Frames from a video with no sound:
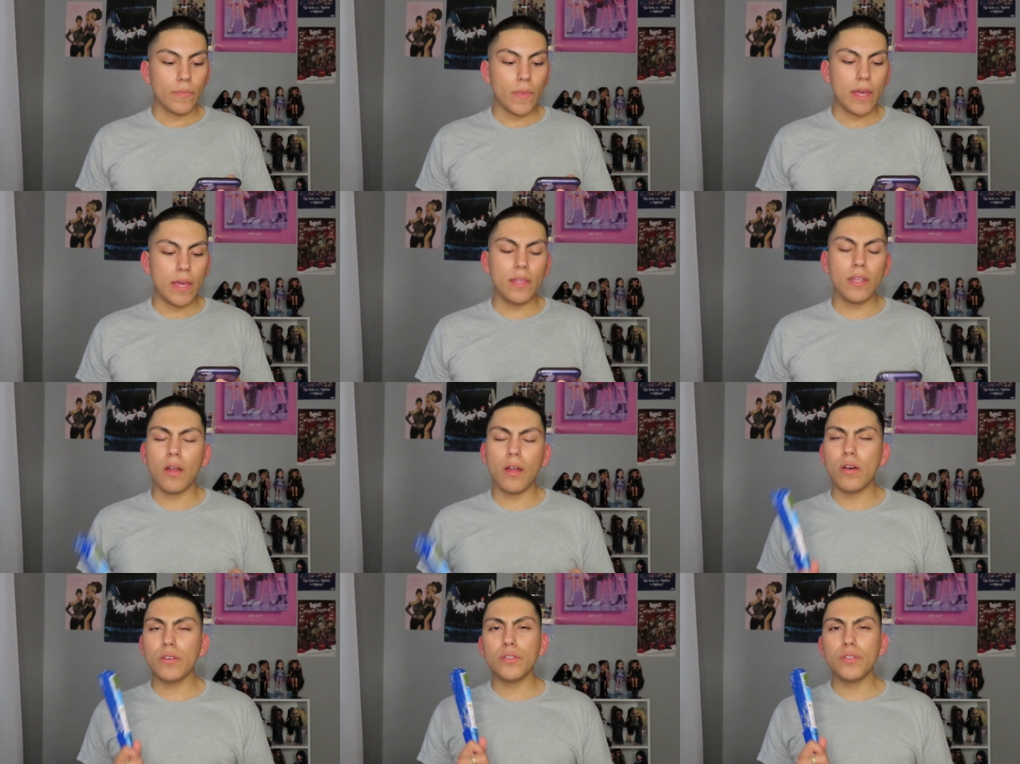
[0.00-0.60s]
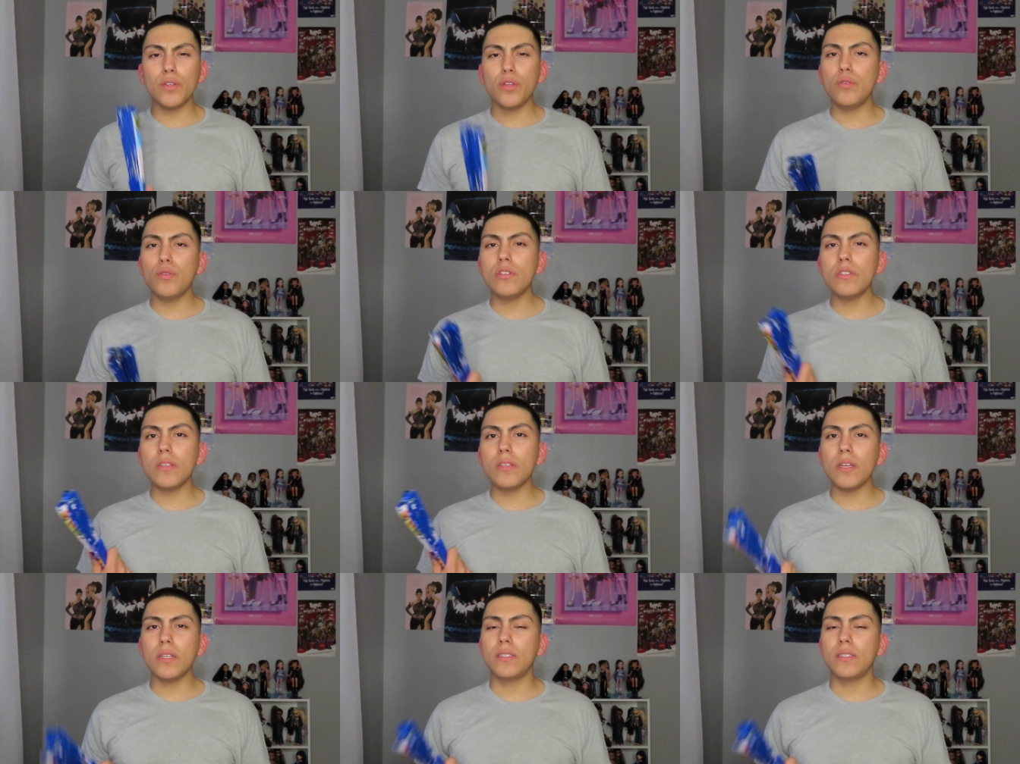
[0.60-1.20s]
And then also, you
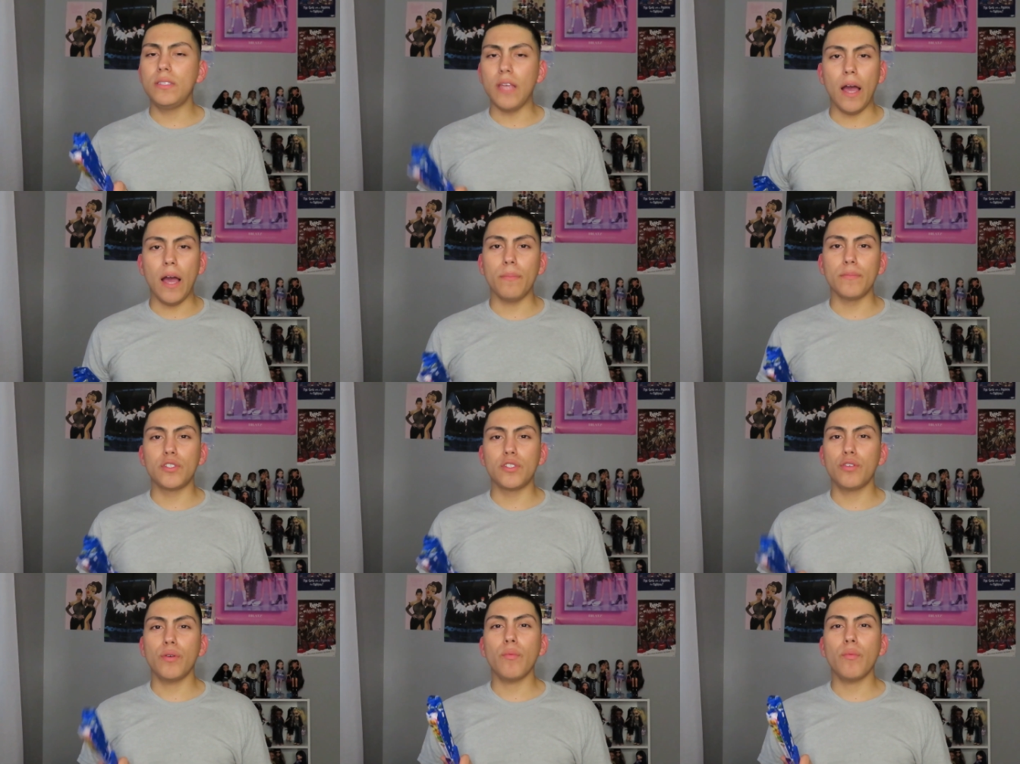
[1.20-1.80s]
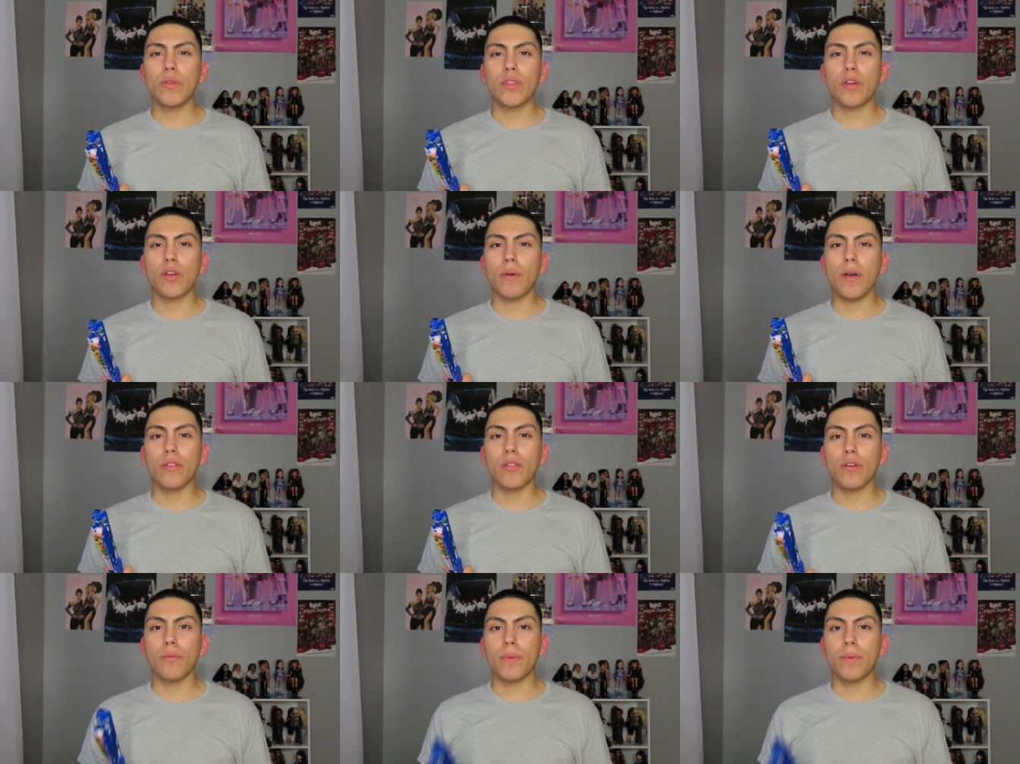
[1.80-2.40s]
just look dumb chewing with your
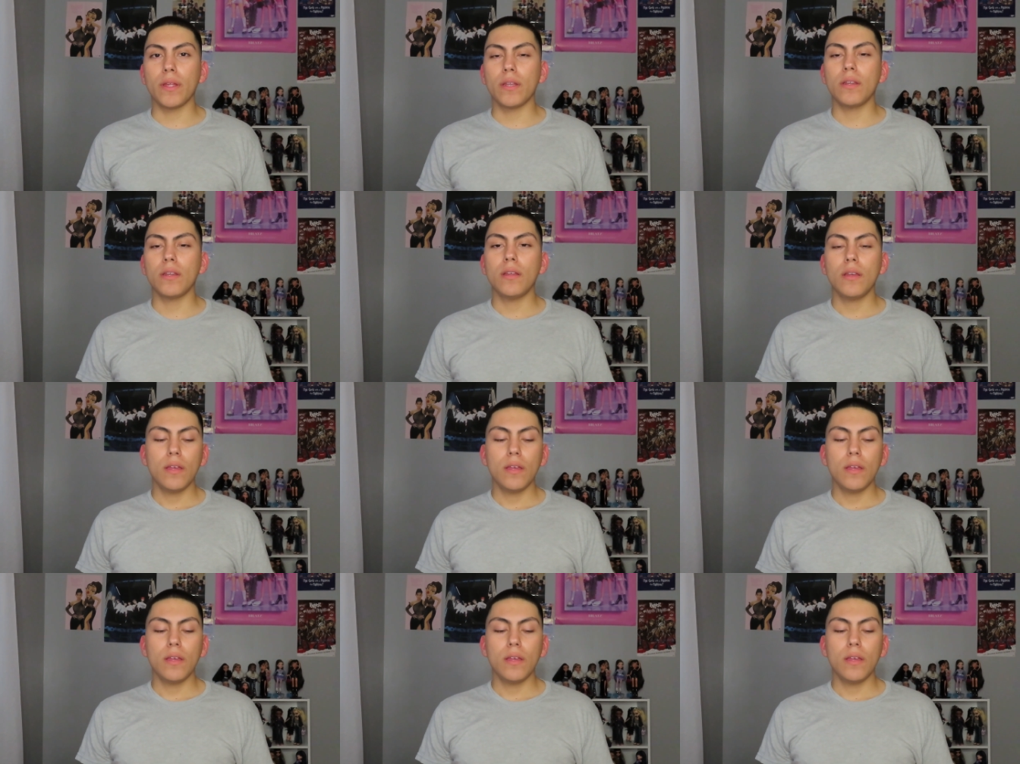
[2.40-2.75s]
mouth open.